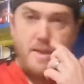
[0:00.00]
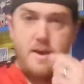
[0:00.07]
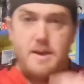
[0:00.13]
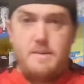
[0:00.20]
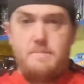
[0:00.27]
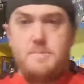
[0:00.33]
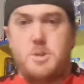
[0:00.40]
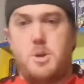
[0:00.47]

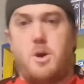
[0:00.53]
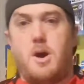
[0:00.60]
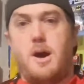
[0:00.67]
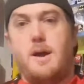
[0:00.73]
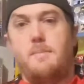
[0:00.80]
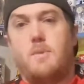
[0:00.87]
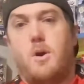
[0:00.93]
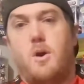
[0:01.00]
the
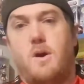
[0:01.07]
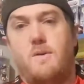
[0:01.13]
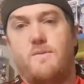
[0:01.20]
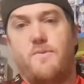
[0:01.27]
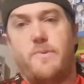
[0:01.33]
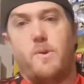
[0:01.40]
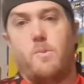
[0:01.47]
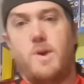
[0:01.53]
time
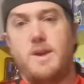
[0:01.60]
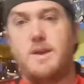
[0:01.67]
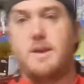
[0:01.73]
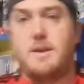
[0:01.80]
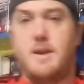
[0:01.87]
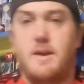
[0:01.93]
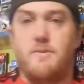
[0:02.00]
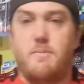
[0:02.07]
of the
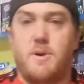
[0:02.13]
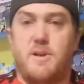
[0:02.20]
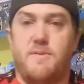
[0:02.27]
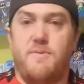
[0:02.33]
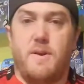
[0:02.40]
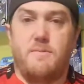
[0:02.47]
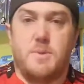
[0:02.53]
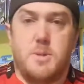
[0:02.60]
week, everybody's
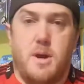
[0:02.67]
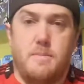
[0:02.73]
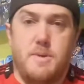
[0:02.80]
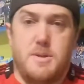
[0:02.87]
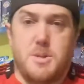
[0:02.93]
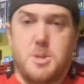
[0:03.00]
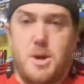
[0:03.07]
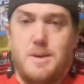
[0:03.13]
favourite time.
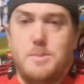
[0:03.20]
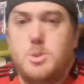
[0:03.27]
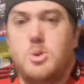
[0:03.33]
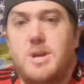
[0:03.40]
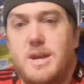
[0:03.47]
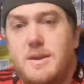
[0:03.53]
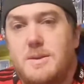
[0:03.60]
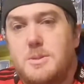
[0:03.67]
It is time to
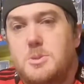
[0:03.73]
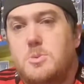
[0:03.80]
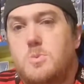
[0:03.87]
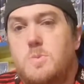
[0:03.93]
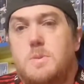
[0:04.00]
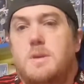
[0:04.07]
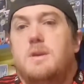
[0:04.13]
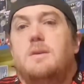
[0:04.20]
get
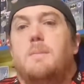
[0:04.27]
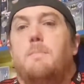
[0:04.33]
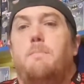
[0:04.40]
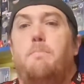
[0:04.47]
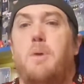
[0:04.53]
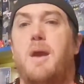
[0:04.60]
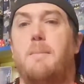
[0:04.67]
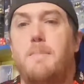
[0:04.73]
into the
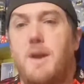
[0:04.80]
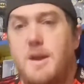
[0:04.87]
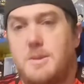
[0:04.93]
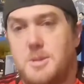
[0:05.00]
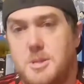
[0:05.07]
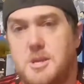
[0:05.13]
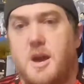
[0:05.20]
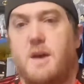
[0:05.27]

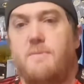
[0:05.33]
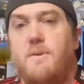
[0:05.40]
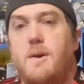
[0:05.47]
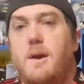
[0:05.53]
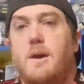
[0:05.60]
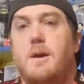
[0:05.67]
Batman stuff.